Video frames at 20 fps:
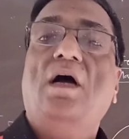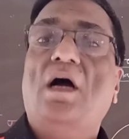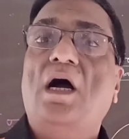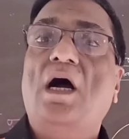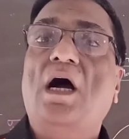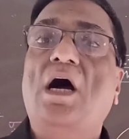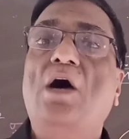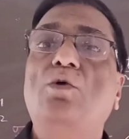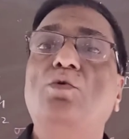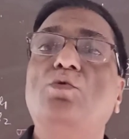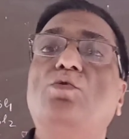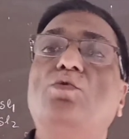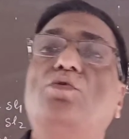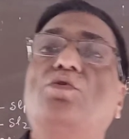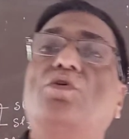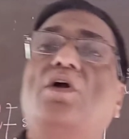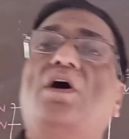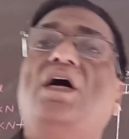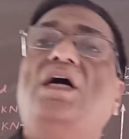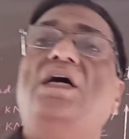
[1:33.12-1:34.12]
how to
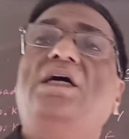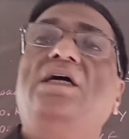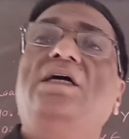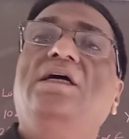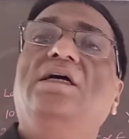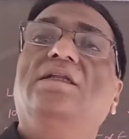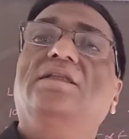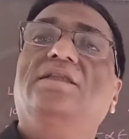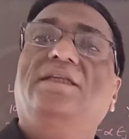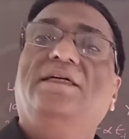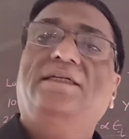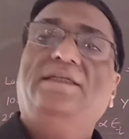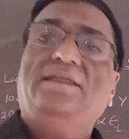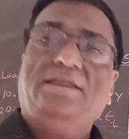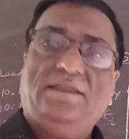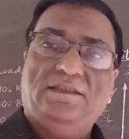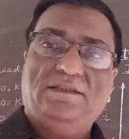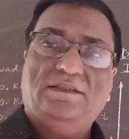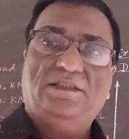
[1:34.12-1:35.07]
draw the